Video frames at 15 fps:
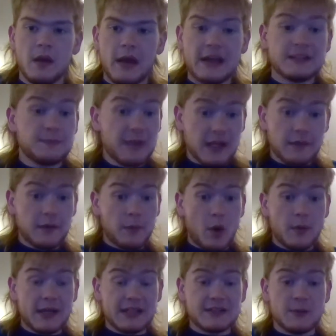as big of a
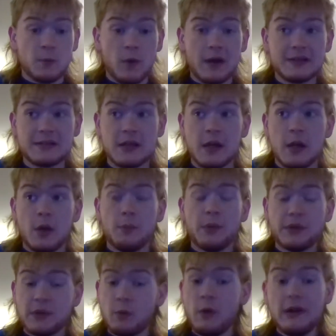moment as it was.
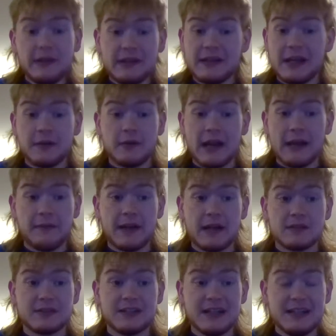But the one thing that Greg Van
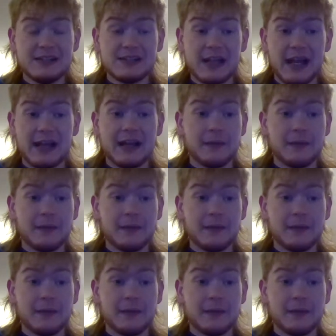Alst did say,